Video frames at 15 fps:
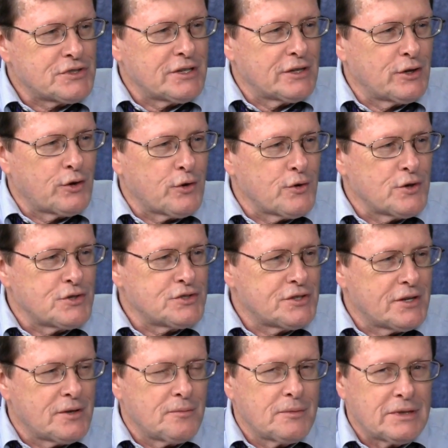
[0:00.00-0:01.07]
to encourage
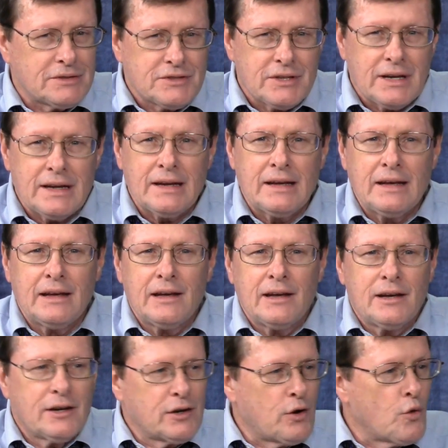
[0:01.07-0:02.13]
them as they
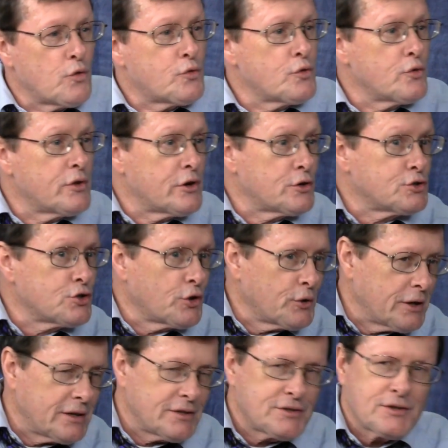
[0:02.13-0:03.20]
go through their
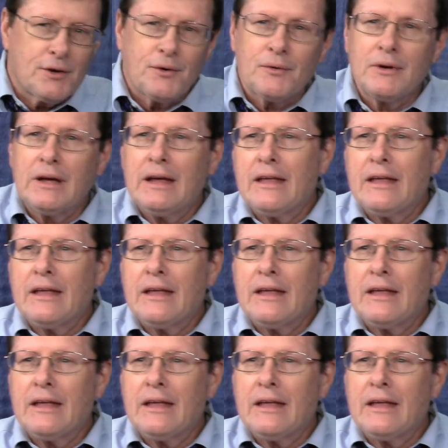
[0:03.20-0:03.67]
journey. So yeah.